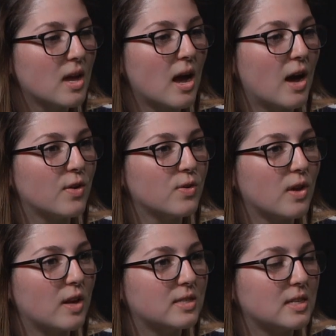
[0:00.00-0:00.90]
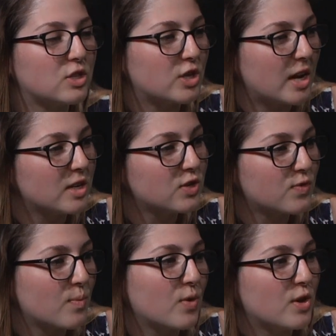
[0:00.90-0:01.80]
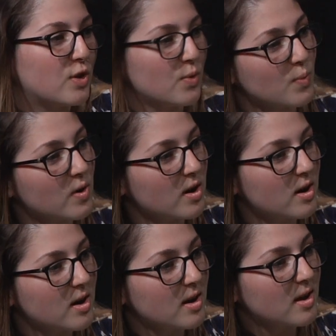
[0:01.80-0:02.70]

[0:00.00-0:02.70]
has it changed from when you were